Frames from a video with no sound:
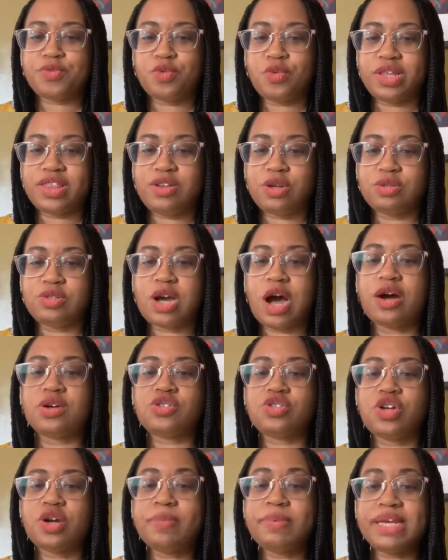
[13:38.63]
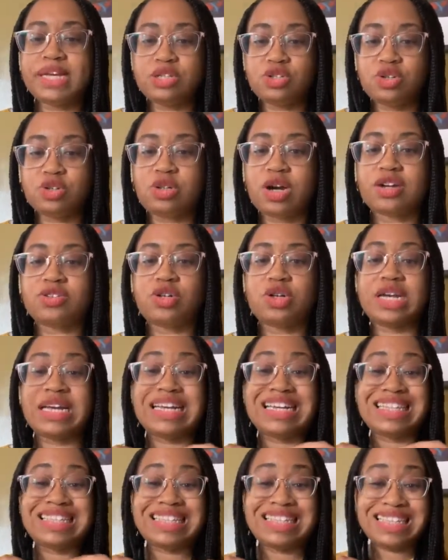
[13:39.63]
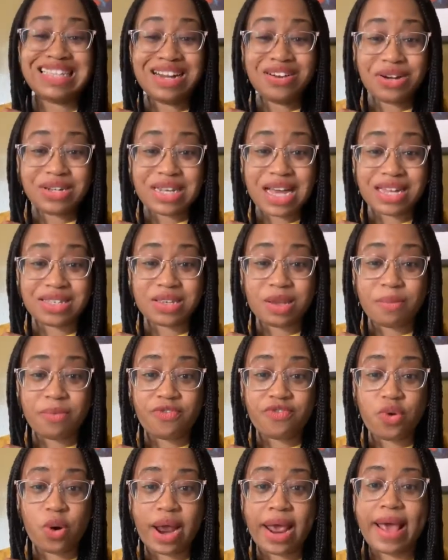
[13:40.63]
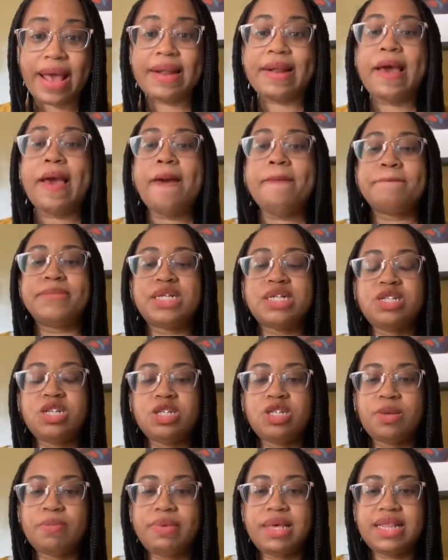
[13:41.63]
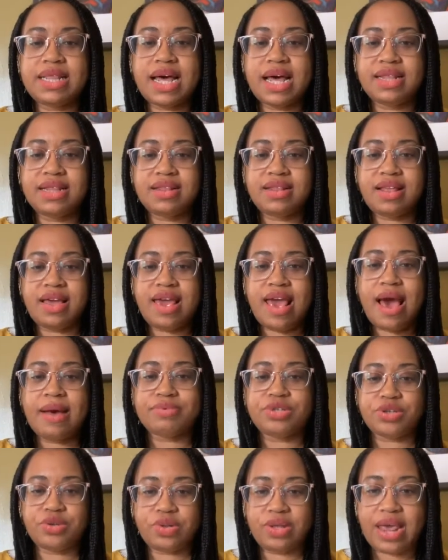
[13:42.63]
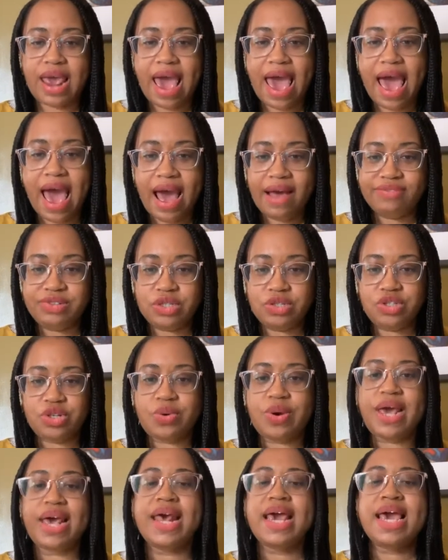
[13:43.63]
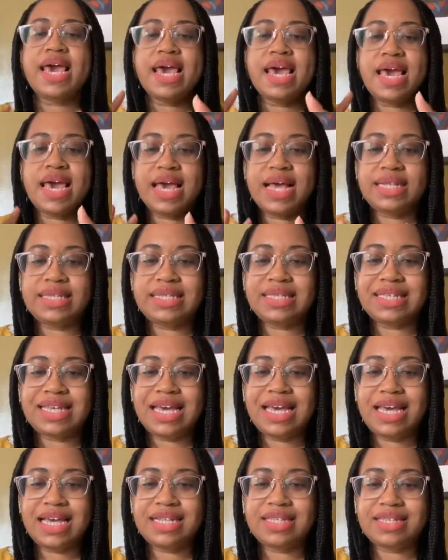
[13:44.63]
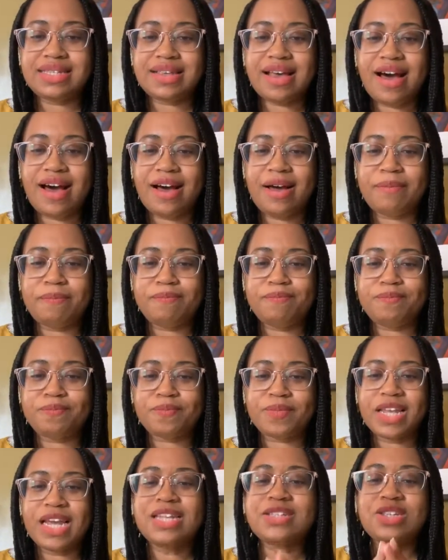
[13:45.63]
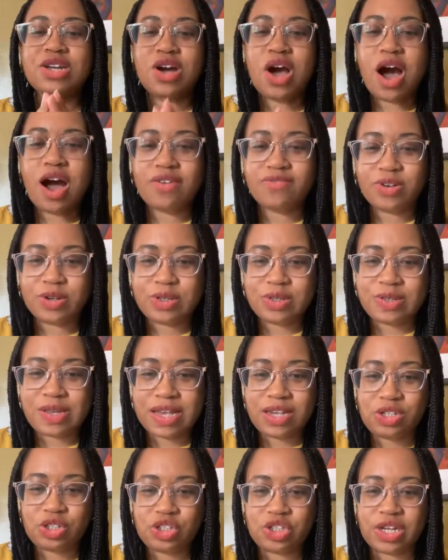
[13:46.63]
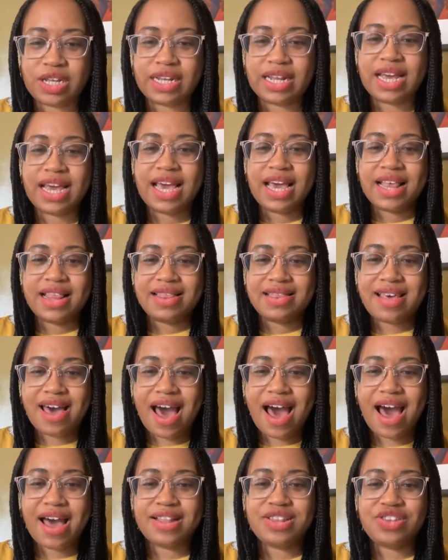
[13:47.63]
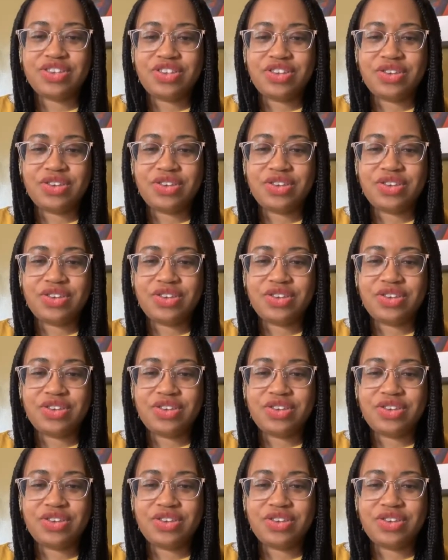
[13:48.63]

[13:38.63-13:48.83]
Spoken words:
with your doctor, because your doctor can consider testing beforehand, but it doesn't mean that they absolutely have to do it. It's a conversation that